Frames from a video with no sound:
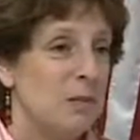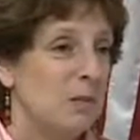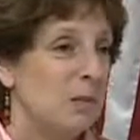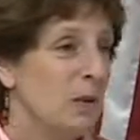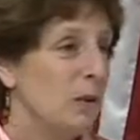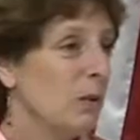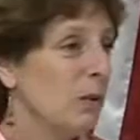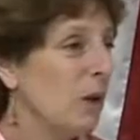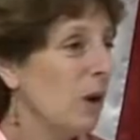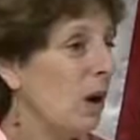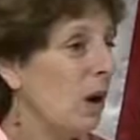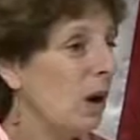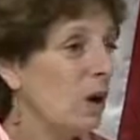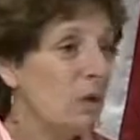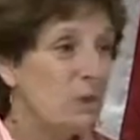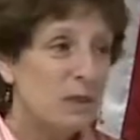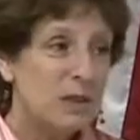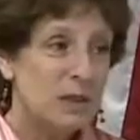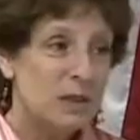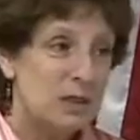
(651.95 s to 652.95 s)
We were
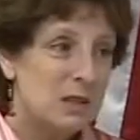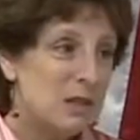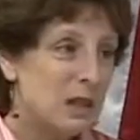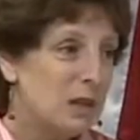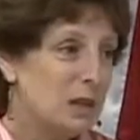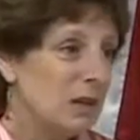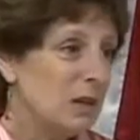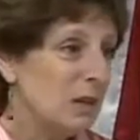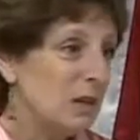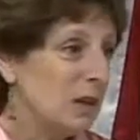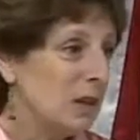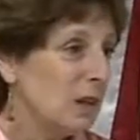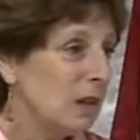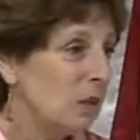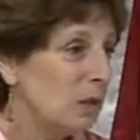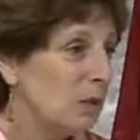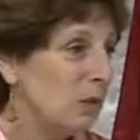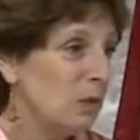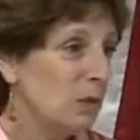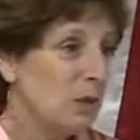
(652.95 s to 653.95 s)
always teetering in
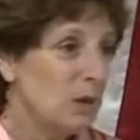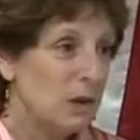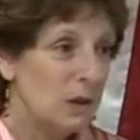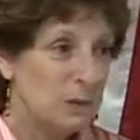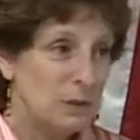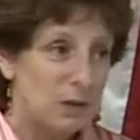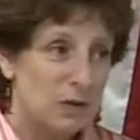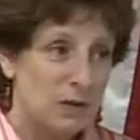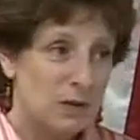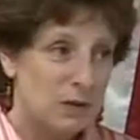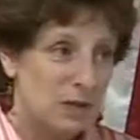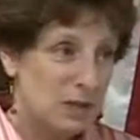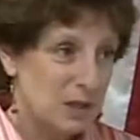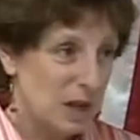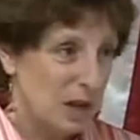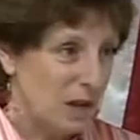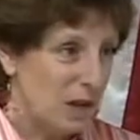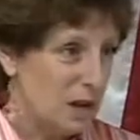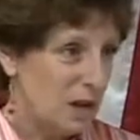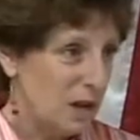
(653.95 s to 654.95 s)
the
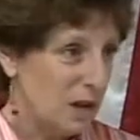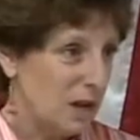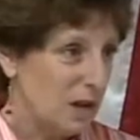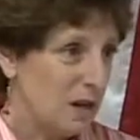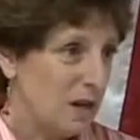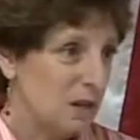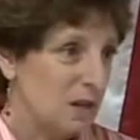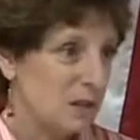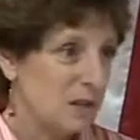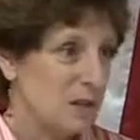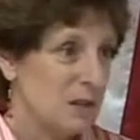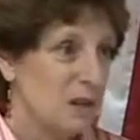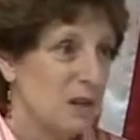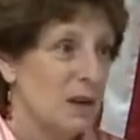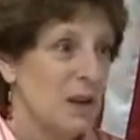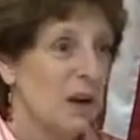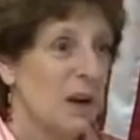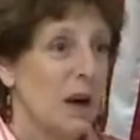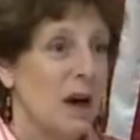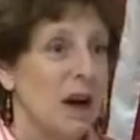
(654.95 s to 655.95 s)
40%.
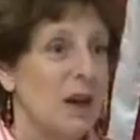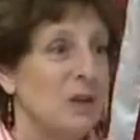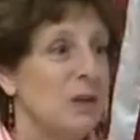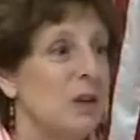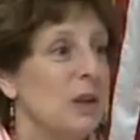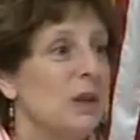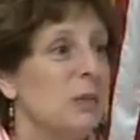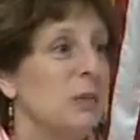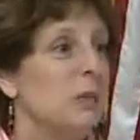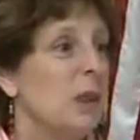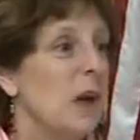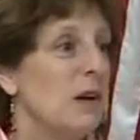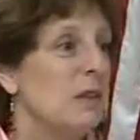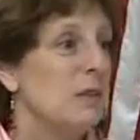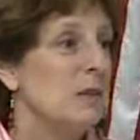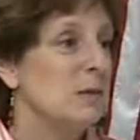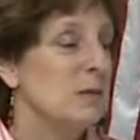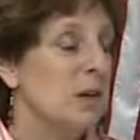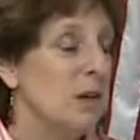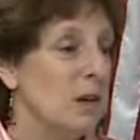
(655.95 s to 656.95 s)
I think
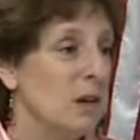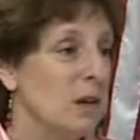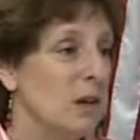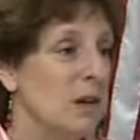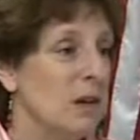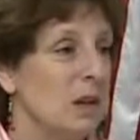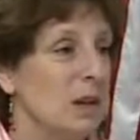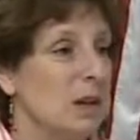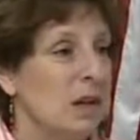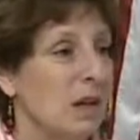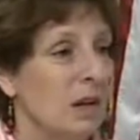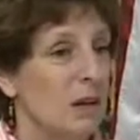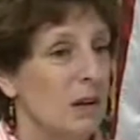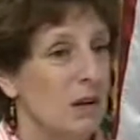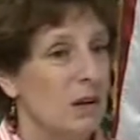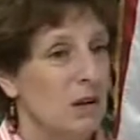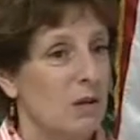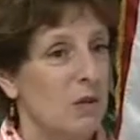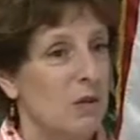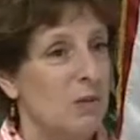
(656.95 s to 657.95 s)
Blossom Hill
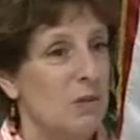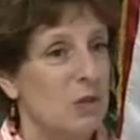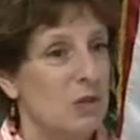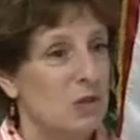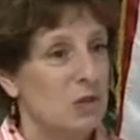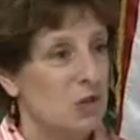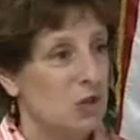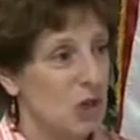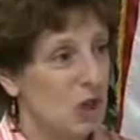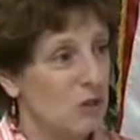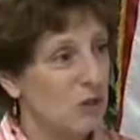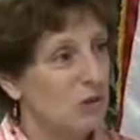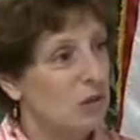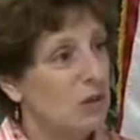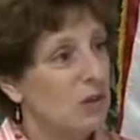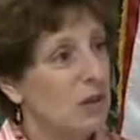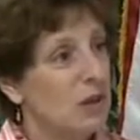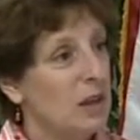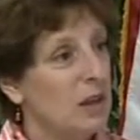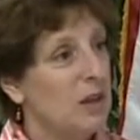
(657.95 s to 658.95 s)
was
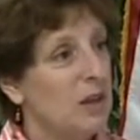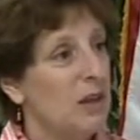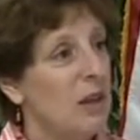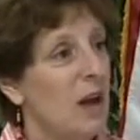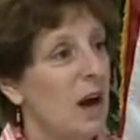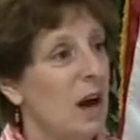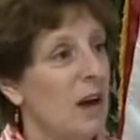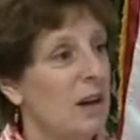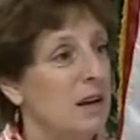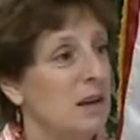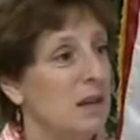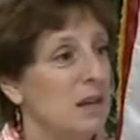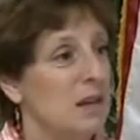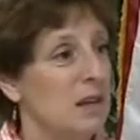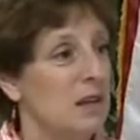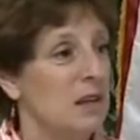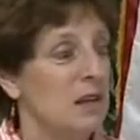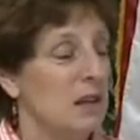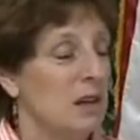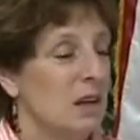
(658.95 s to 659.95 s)
generally the highest,